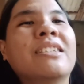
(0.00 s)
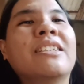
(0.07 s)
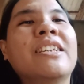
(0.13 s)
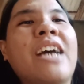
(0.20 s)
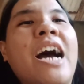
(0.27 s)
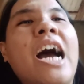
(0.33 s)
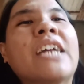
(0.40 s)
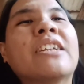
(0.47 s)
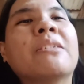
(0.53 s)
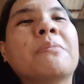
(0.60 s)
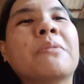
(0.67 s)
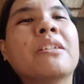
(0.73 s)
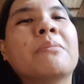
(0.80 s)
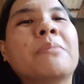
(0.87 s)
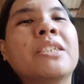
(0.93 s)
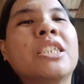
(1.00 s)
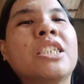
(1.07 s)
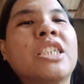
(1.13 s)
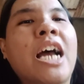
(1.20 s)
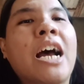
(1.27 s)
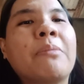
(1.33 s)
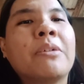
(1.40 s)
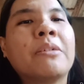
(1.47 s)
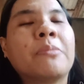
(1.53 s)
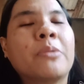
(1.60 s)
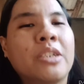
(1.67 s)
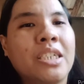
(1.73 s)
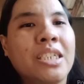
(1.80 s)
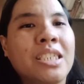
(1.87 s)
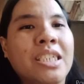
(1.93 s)
the Idol Philippines champion
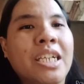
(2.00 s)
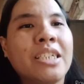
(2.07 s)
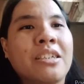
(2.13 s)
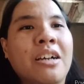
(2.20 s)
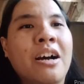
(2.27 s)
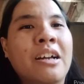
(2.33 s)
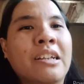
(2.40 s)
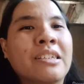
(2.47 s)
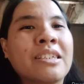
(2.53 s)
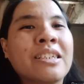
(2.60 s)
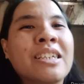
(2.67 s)
for this season